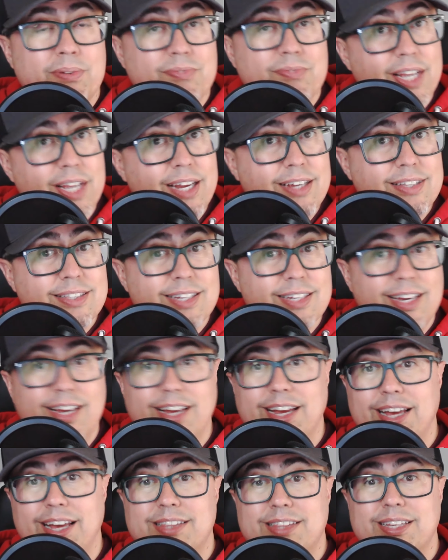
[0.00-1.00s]
of length,
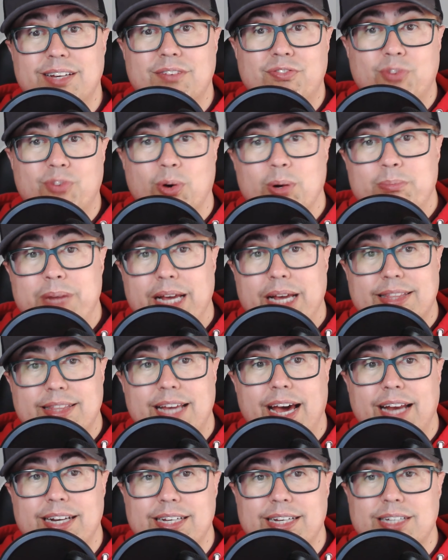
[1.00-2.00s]
and then format
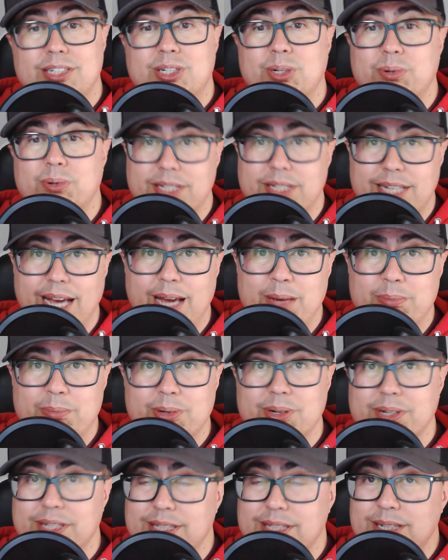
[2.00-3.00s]
that into a
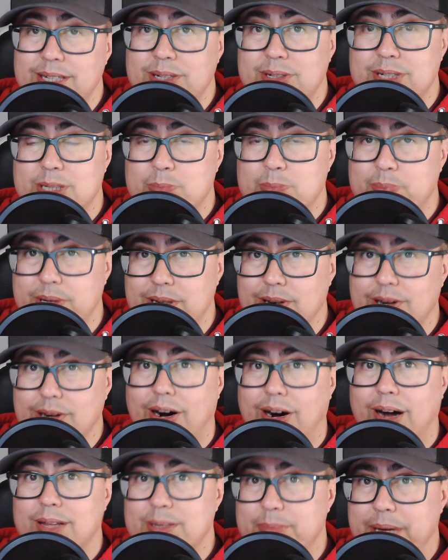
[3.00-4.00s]
table, and then you just put your
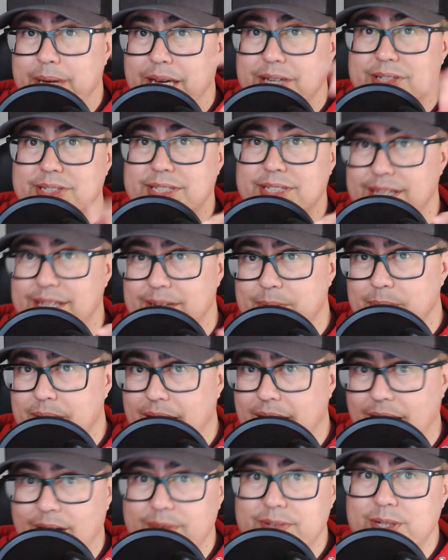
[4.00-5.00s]
column headers in,
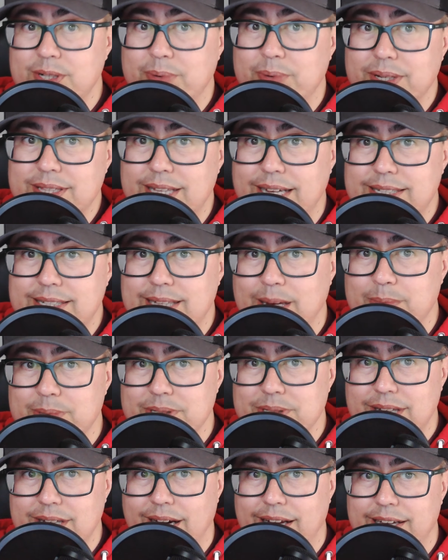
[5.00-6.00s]
however you want that
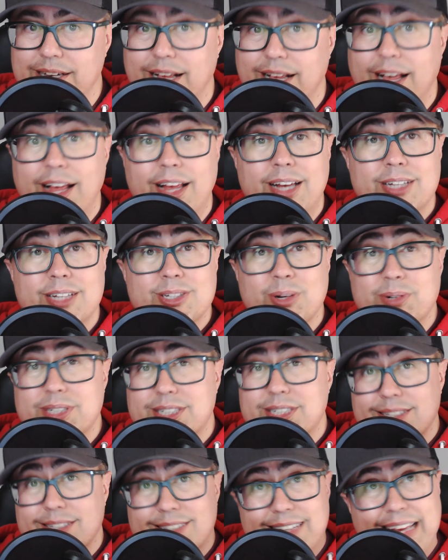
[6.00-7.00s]
table done. So
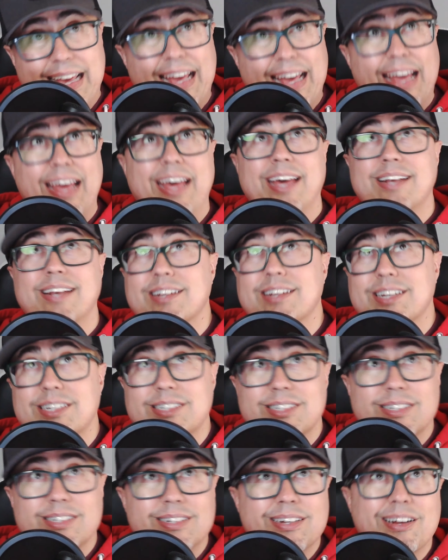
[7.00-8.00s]
it's just
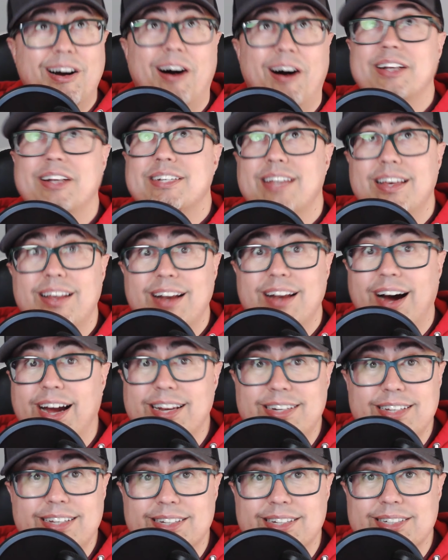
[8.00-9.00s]
endless content
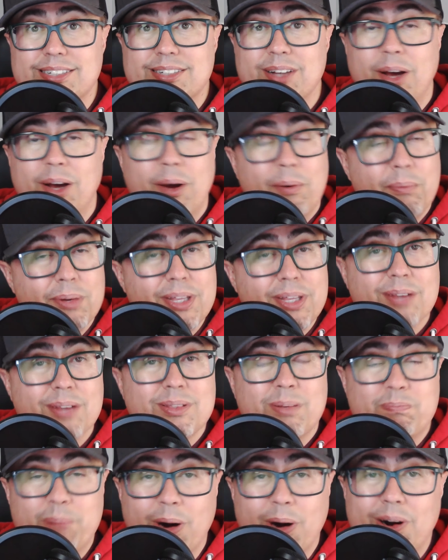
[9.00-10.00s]
ideas
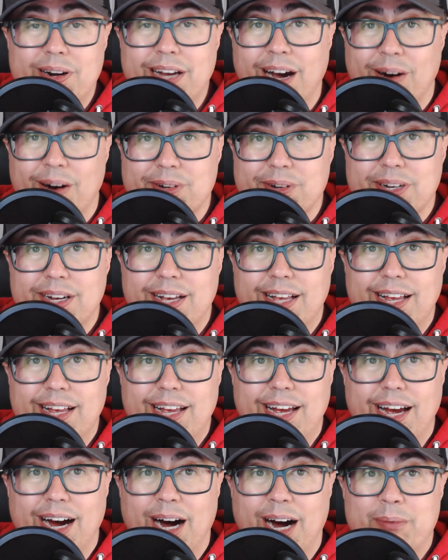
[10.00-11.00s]
without the burnout.
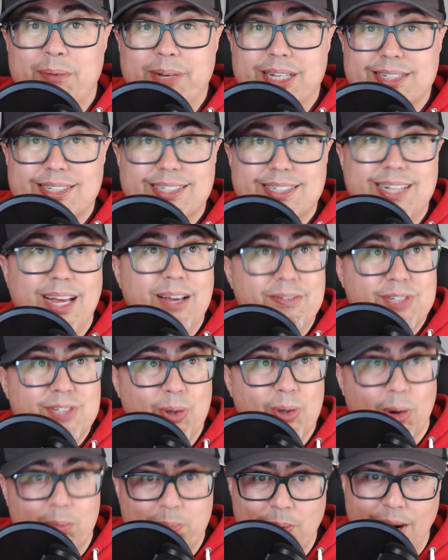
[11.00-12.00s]
It saves
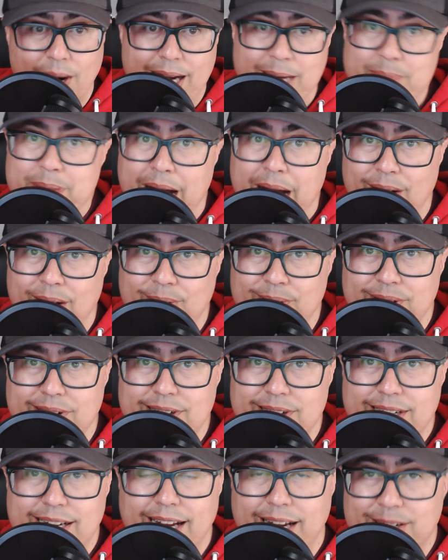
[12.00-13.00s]
your brain
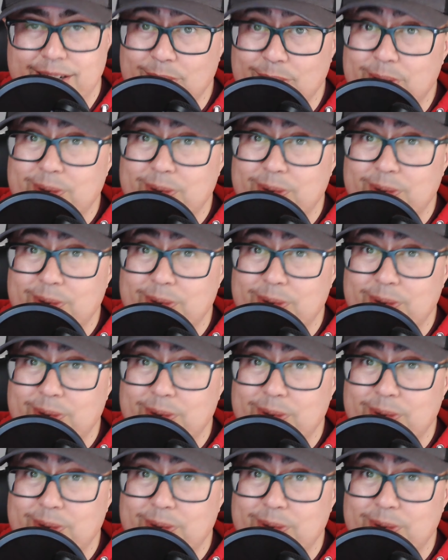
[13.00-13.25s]
power and your